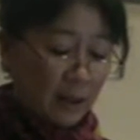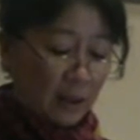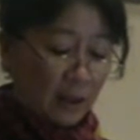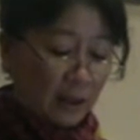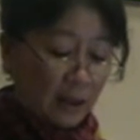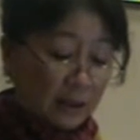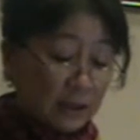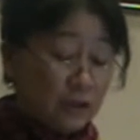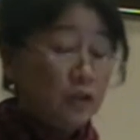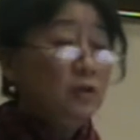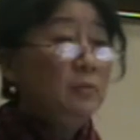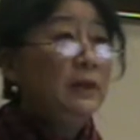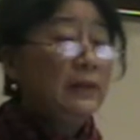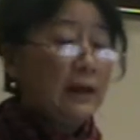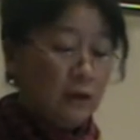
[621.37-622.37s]
and
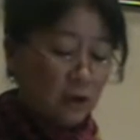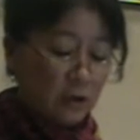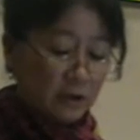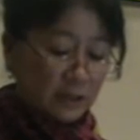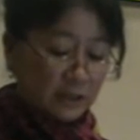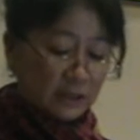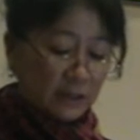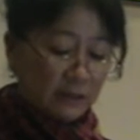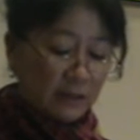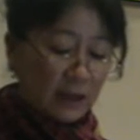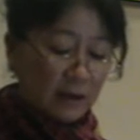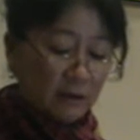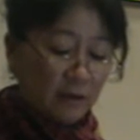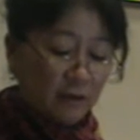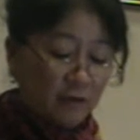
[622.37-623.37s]
assuming that learners can
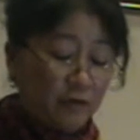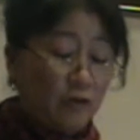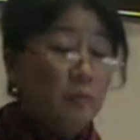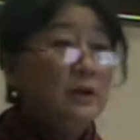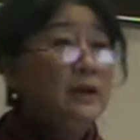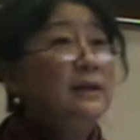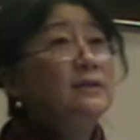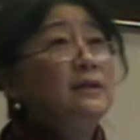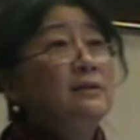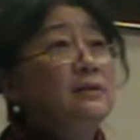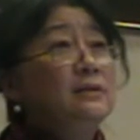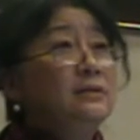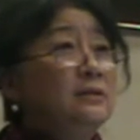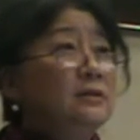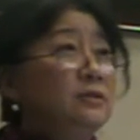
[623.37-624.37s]
then formulate
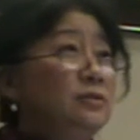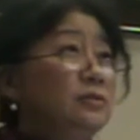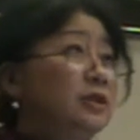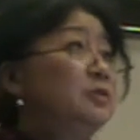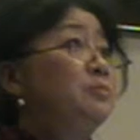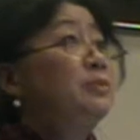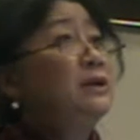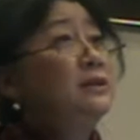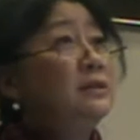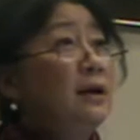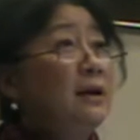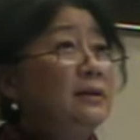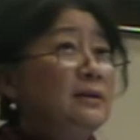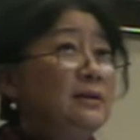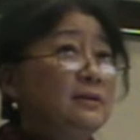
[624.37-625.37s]
sentences to express the
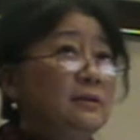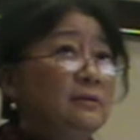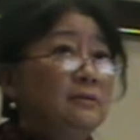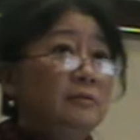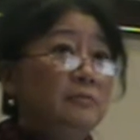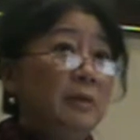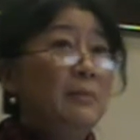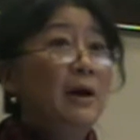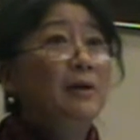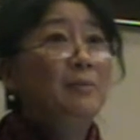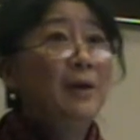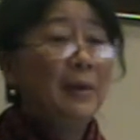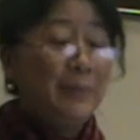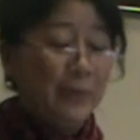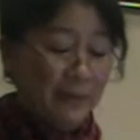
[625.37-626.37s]
ideas in the mind
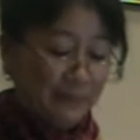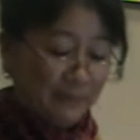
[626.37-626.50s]
map.